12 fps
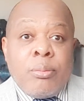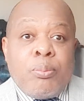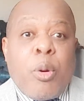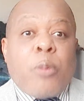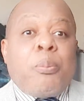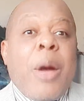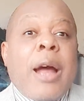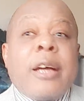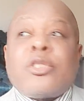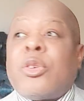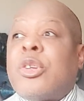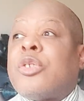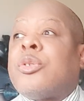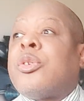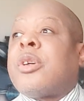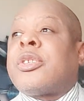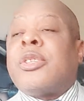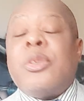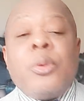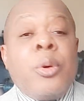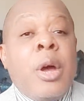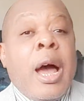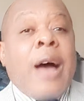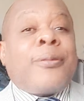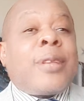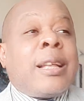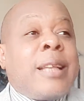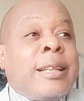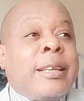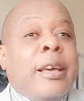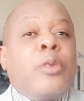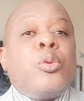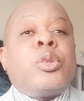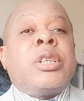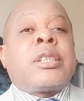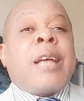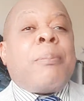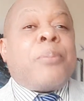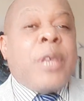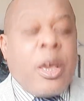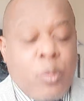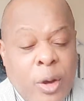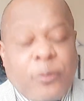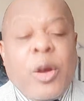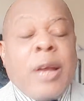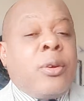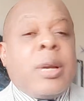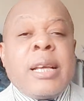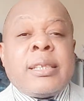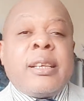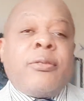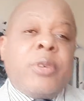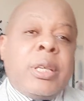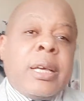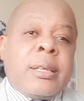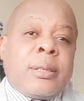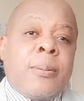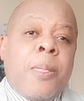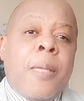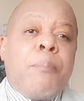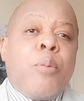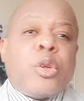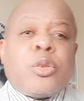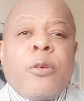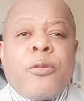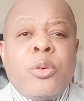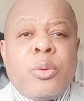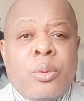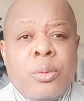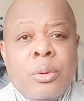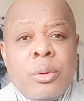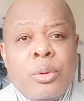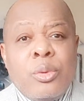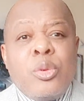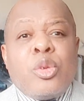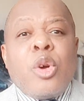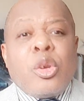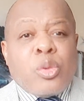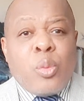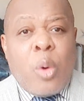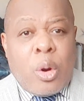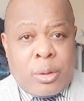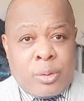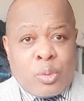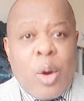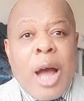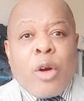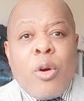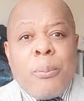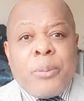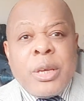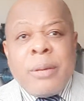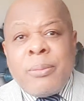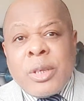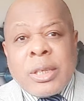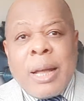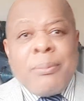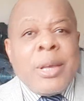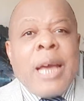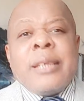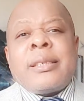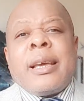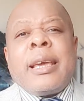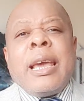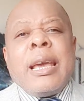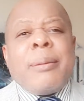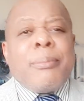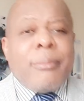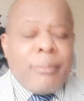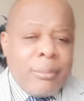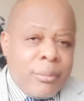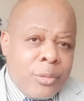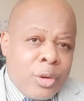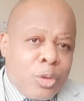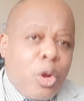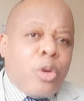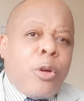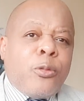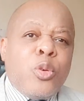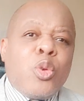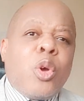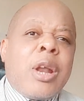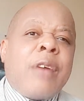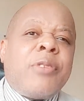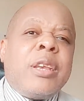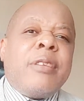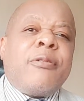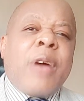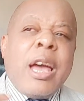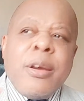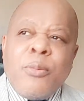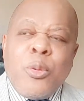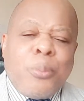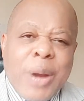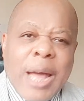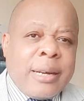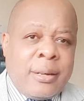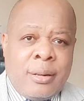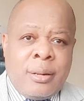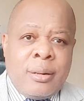Port parents, so they should just see you. After that, again, you disappear. You wait for another 7 years. Most of you, you just want to accompany Mr. Biya. It's a game. None of you don't have any viable plan.